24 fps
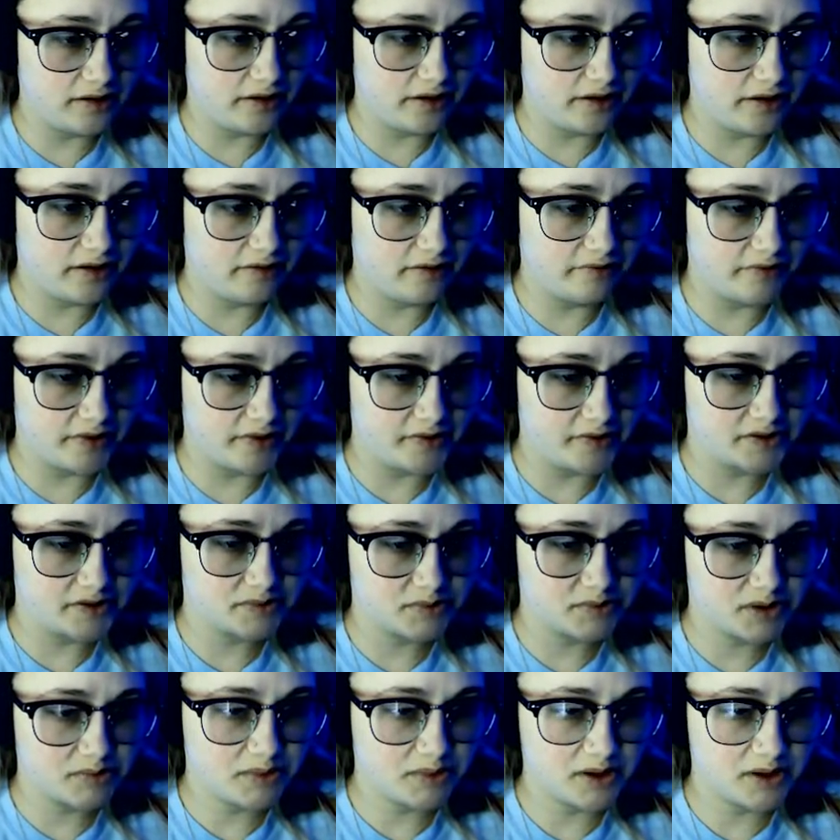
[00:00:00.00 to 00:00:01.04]
If I had to
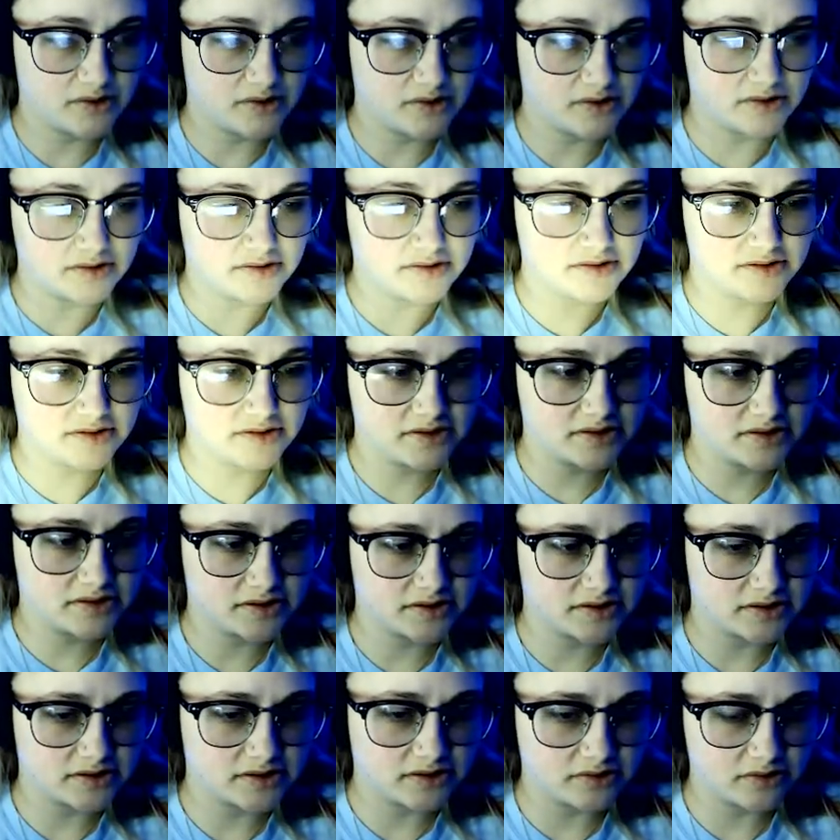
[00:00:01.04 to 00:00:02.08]
be American,
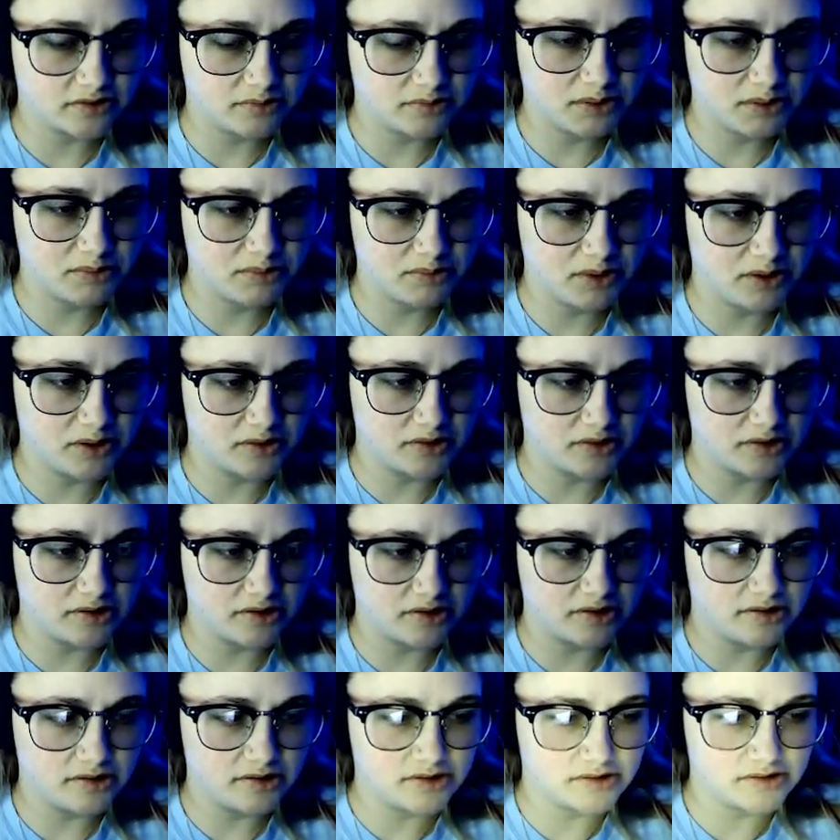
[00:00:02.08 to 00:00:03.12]
because I gotta be American
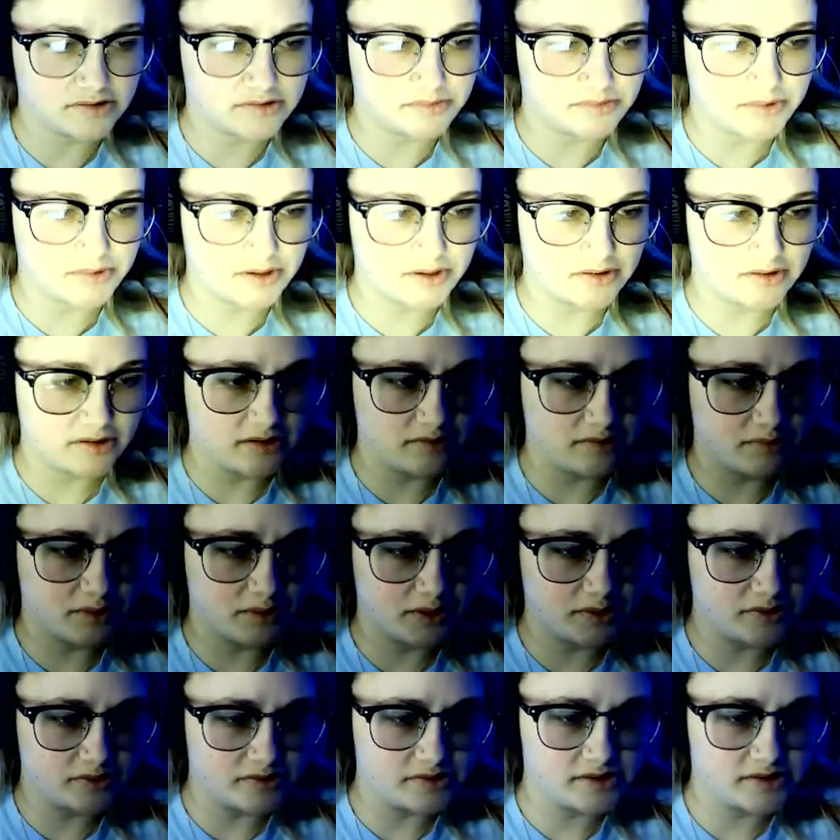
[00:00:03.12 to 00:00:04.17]
in this, because apparently
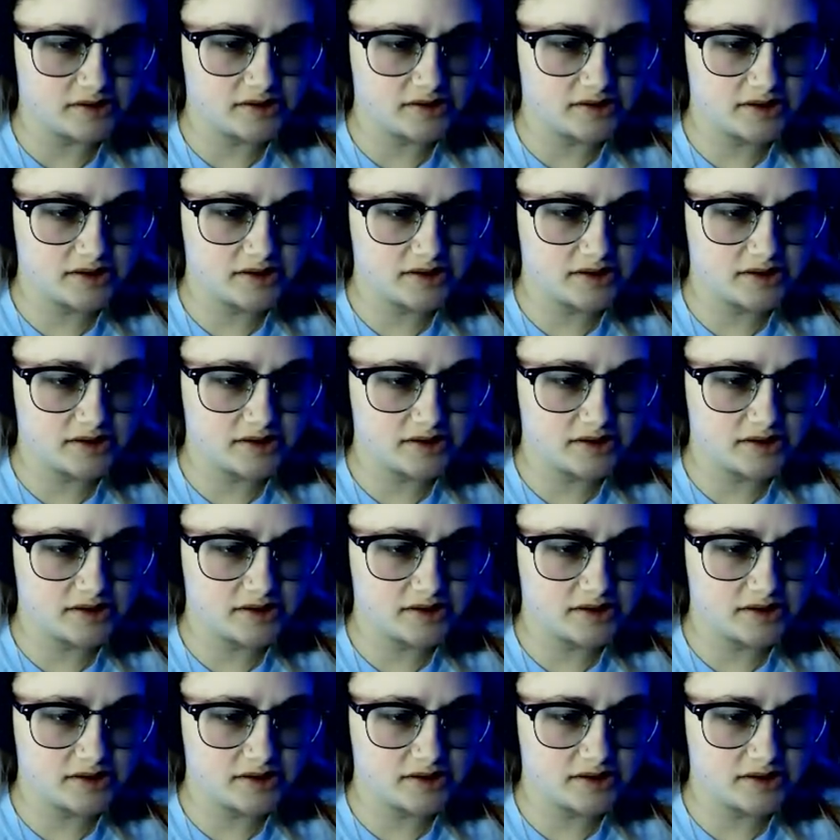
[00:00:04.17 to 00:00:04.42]
Americans